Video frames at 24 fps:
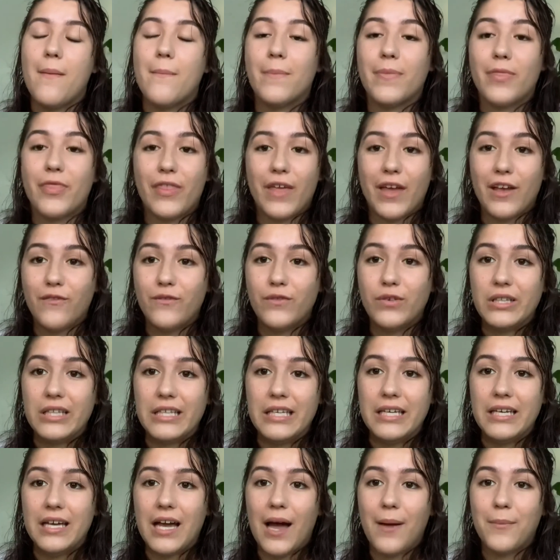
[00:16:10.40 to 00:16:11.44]

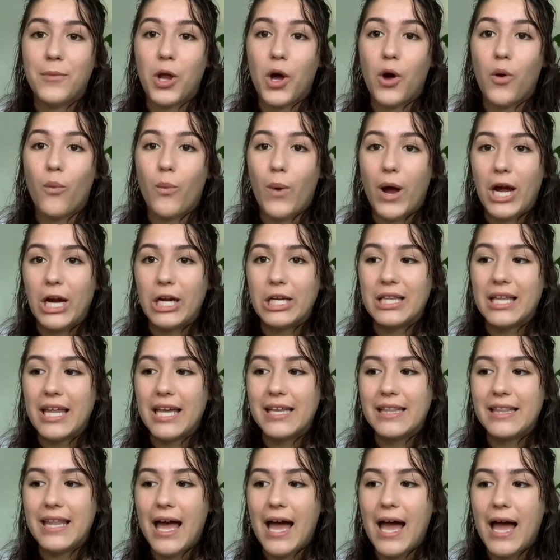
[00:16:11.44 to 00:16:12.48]
Thankfully, I'm not wired
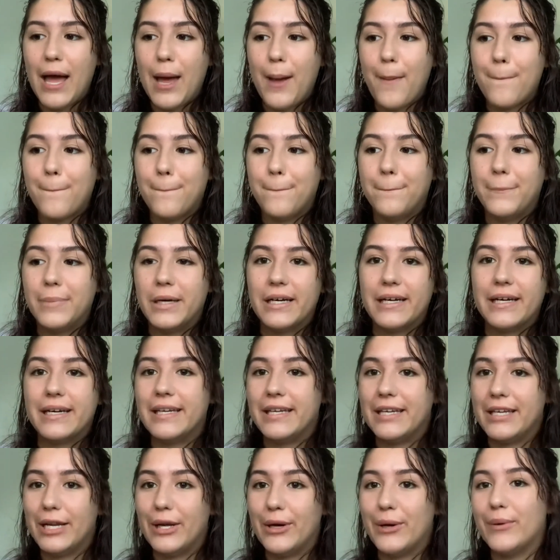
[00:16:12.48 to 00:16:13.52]
like that, but
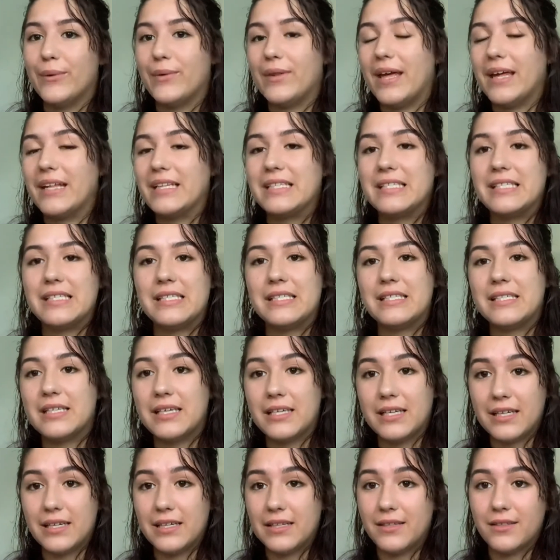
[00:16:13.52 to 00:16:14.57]
you know, that's
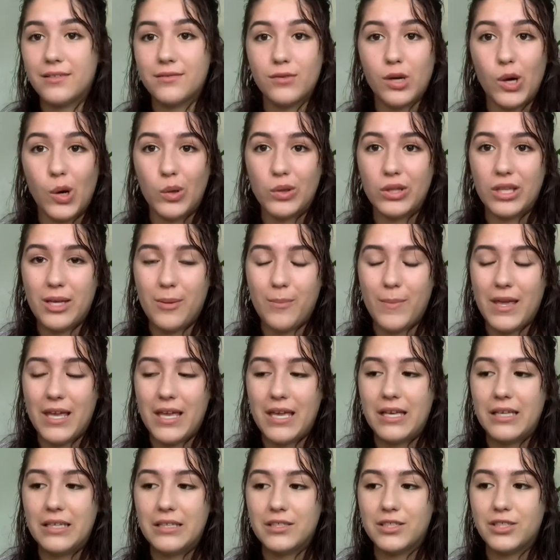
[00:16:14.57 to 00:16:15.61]
only
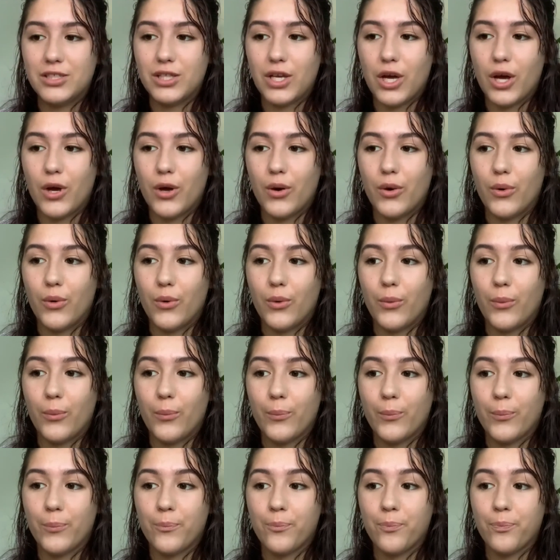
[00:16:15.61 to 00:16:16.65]
me. So
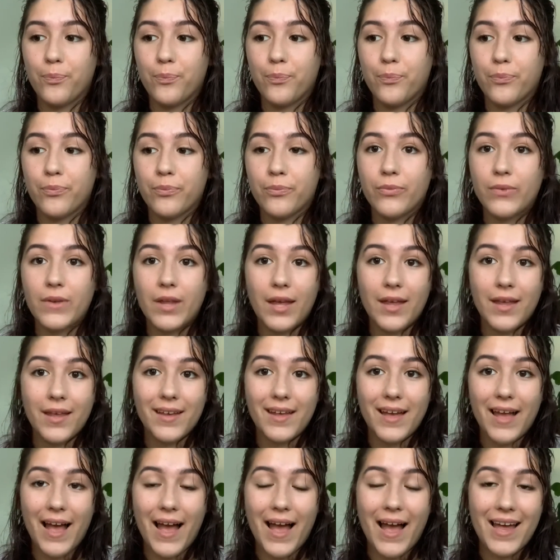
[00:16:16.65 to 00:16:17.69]

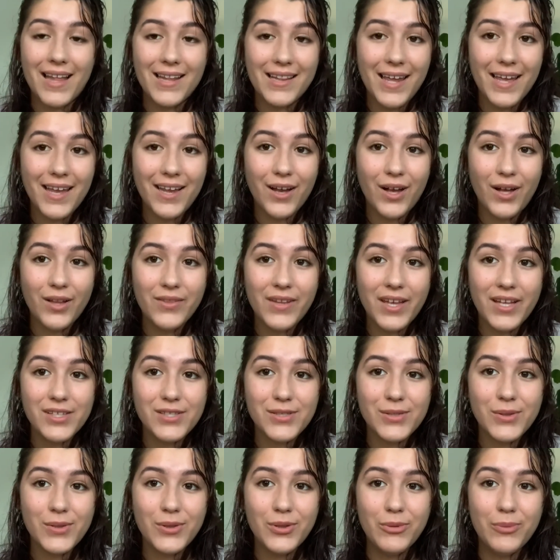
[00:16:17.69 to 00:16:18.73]
I like online
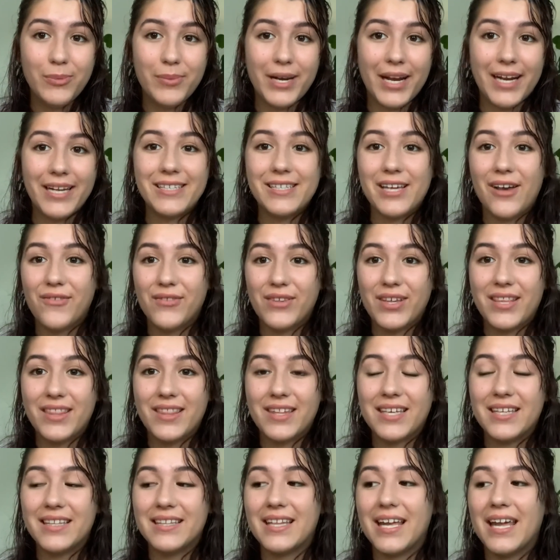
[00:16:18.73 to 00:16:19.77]
school, but I definitely
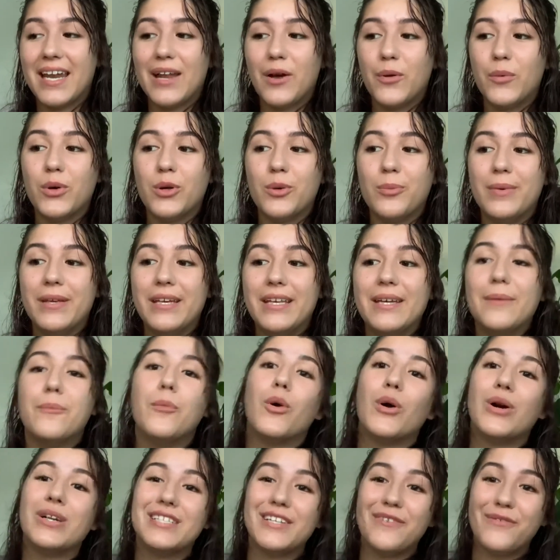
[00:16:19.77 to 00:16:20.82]
think that it will be
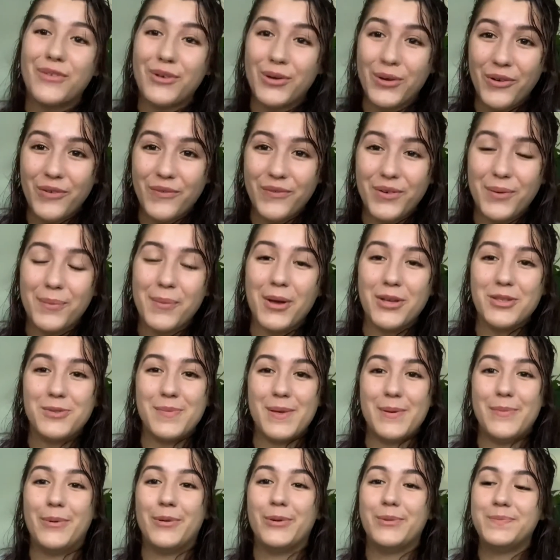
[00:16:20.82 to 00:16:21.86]
more difficult for most
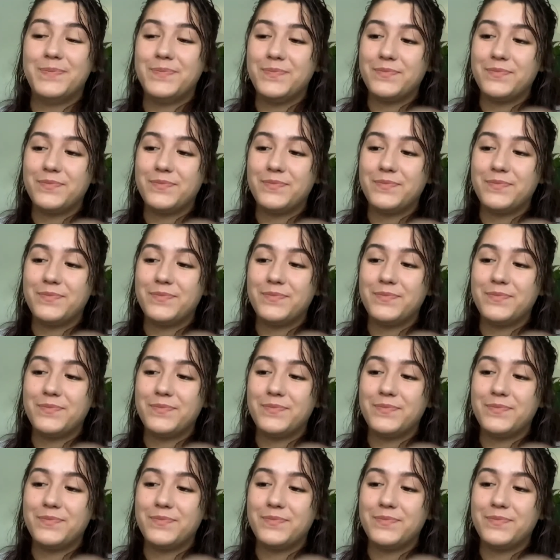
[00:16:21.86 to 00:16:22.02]
people.